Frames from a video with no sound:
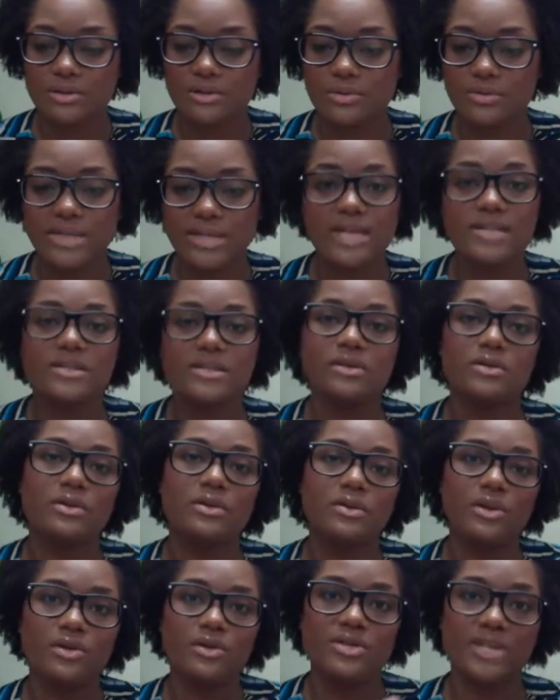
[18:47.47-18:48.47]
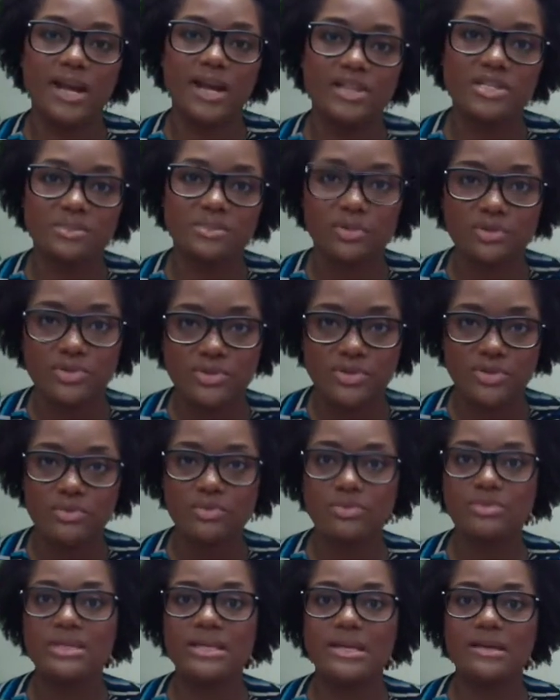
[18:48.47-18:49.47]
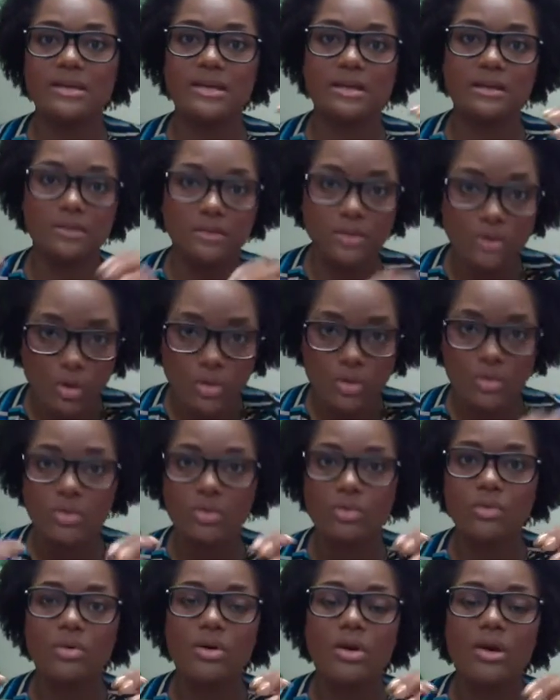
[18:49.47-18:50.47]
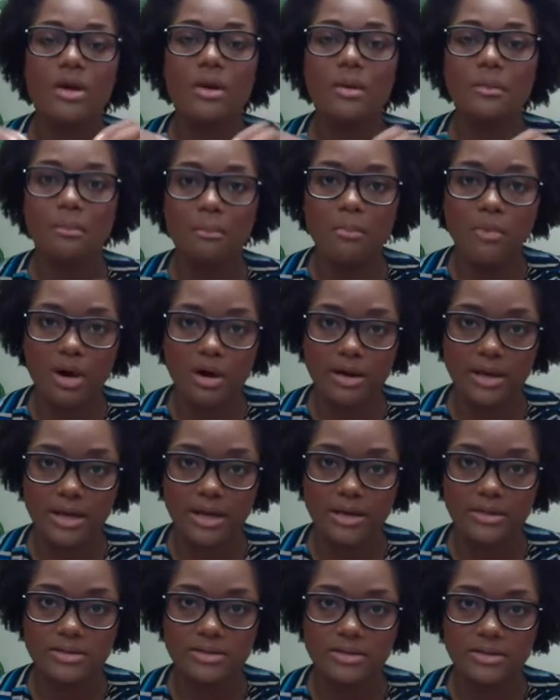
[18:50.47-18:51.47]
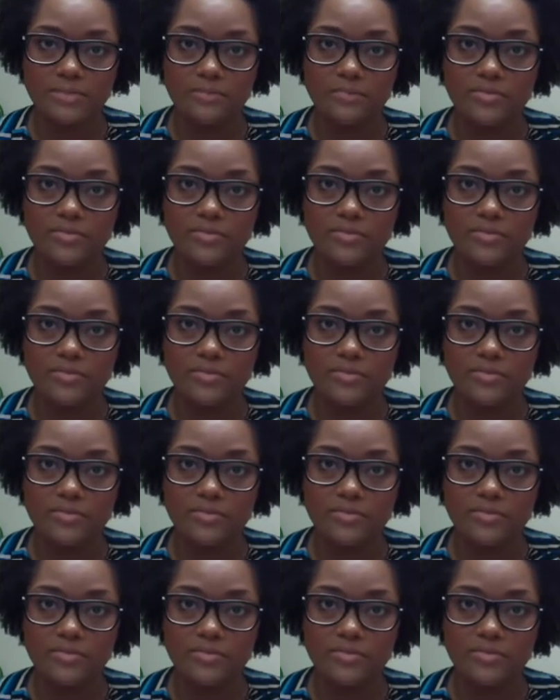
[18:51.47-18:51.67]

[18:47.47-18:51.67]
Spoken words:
things that are tangible to the local market,